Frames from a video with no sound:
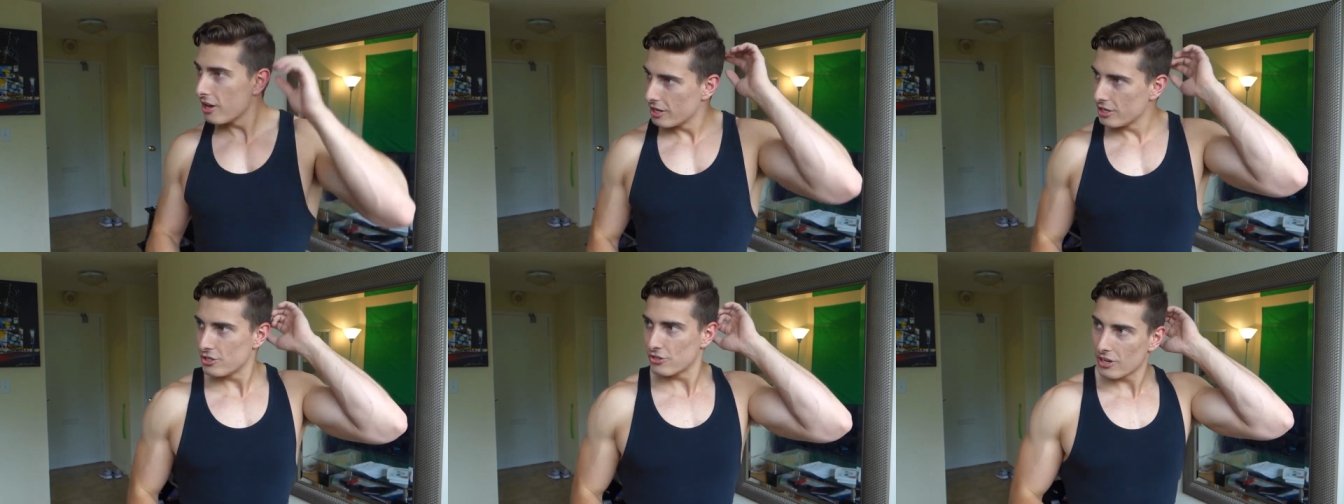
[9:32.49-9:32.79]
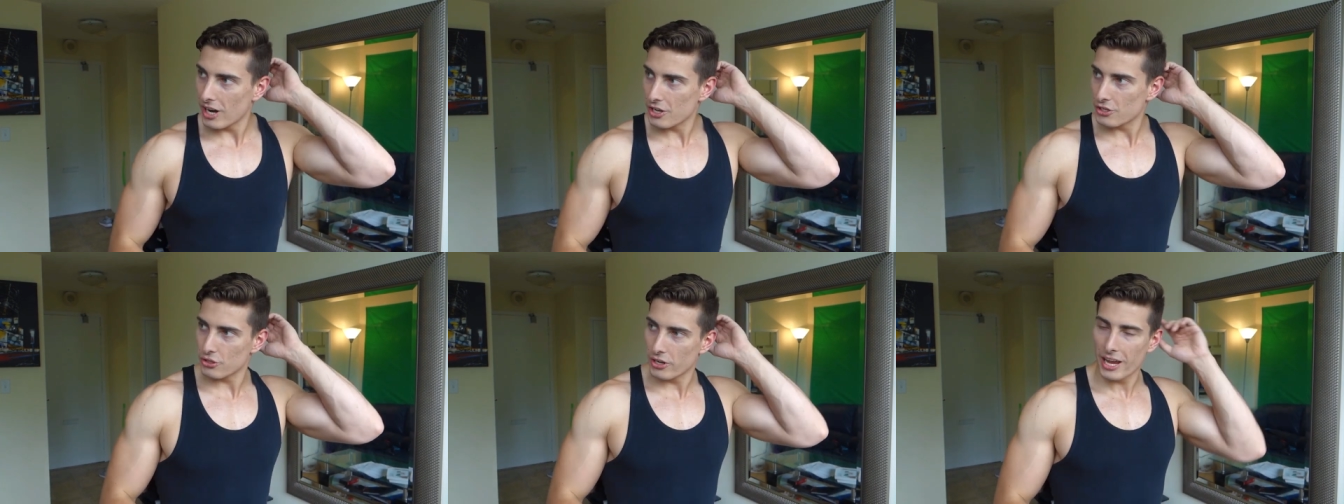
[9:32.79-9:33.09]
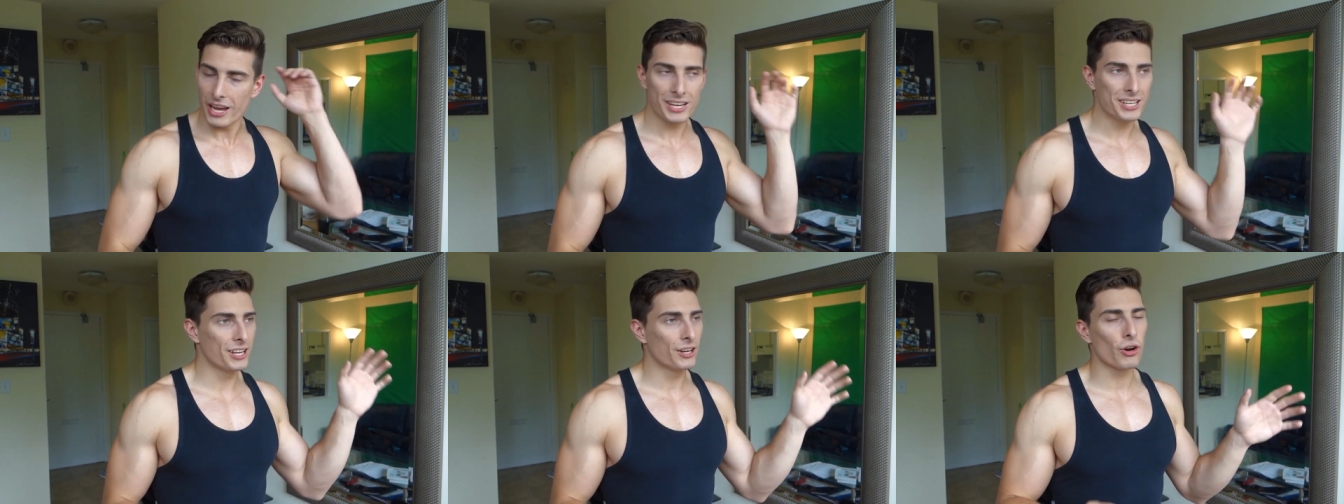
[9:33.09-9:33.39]
you scratch your
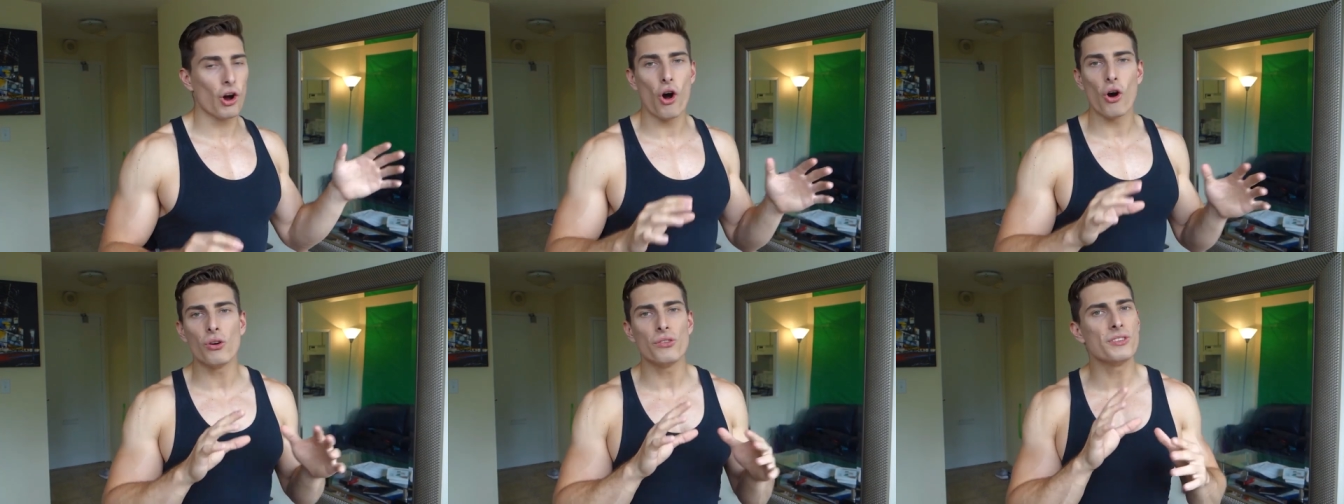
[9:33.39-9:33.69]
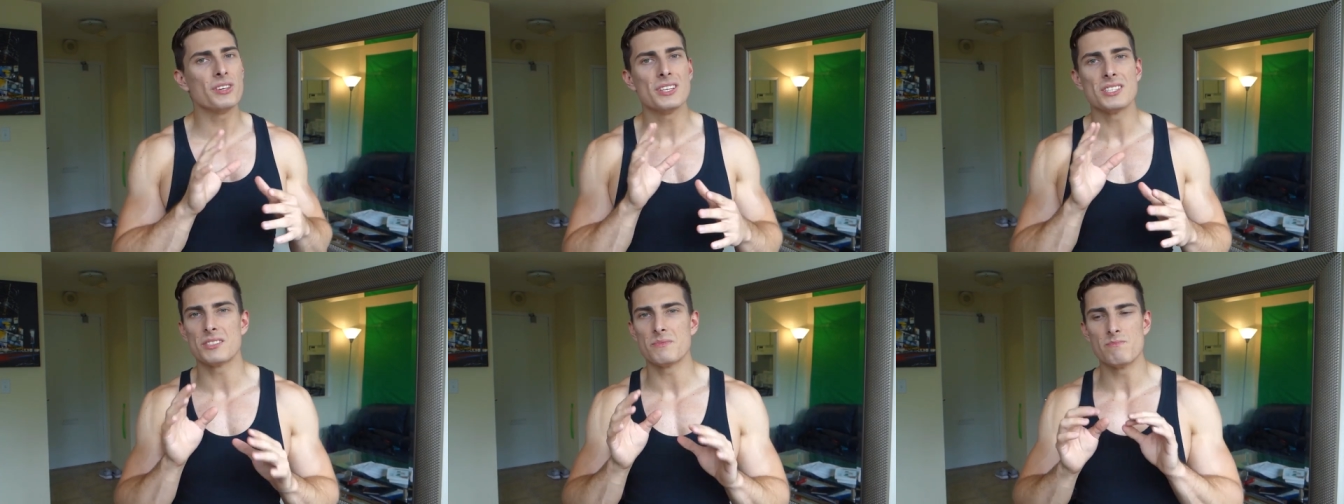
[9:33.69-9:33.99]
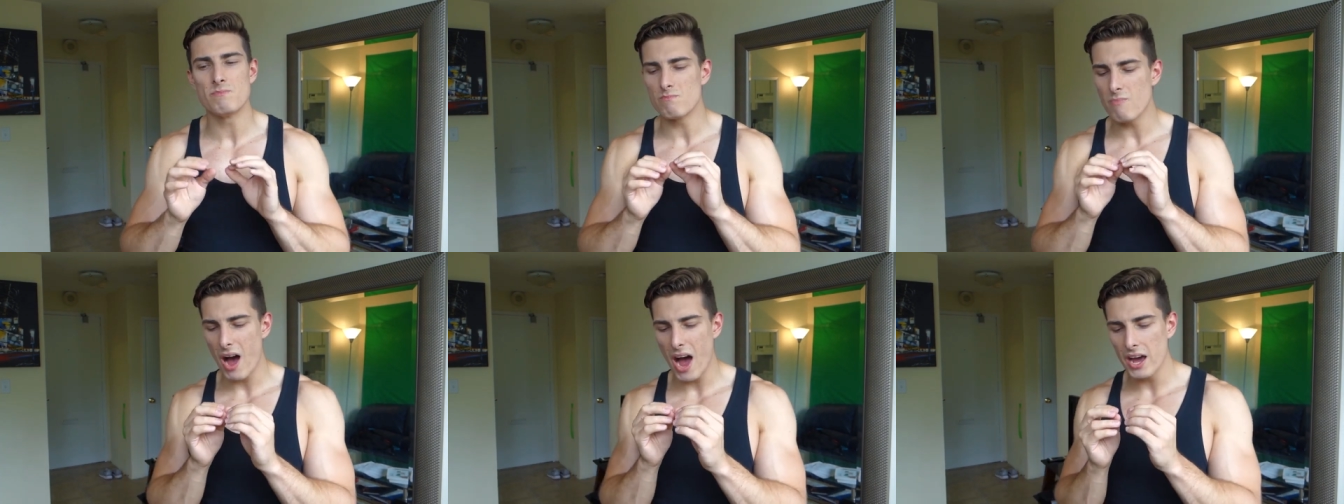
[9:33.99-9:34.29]
head here, all these
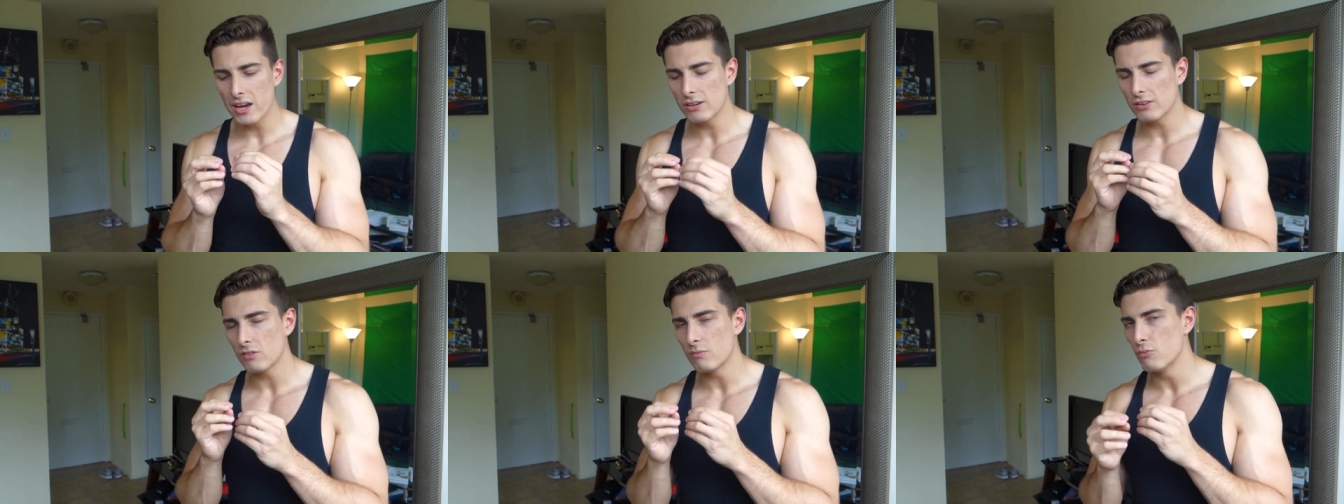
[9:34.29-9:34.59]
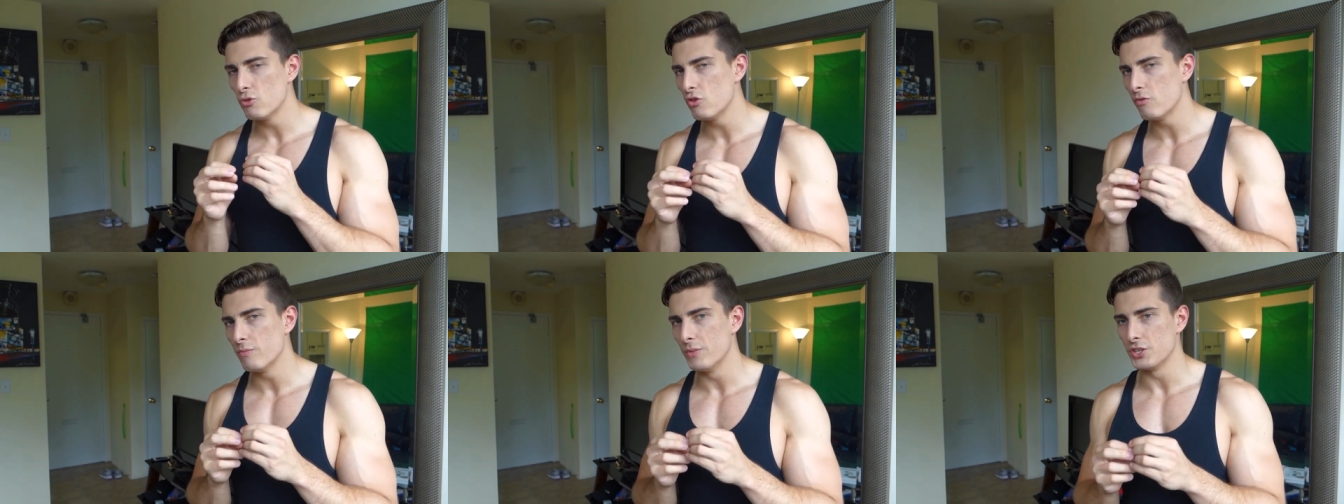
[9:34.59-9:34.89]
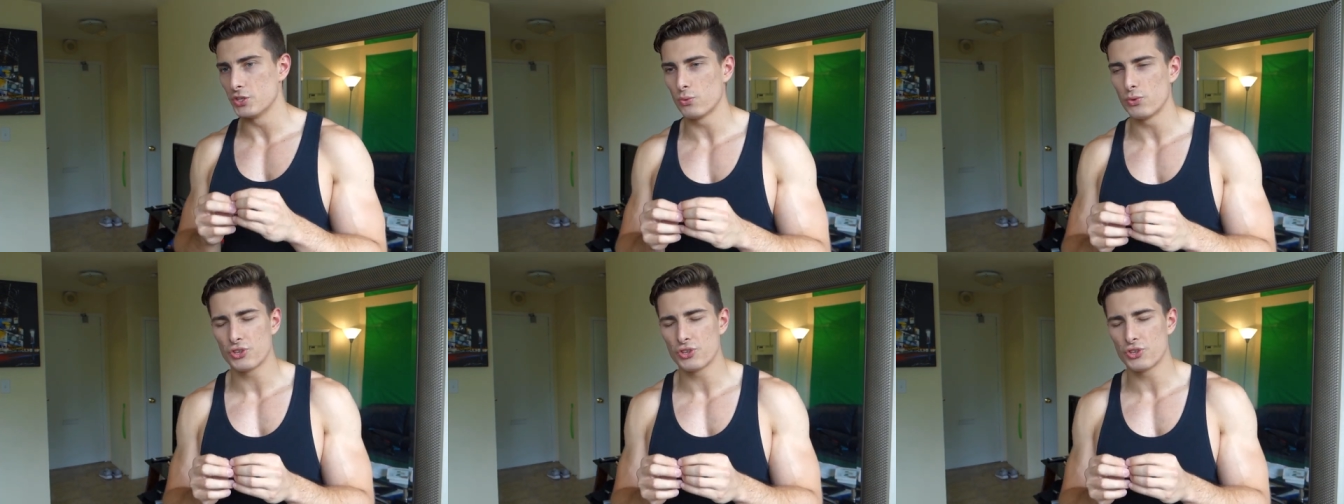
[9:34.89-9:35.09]
minor movements,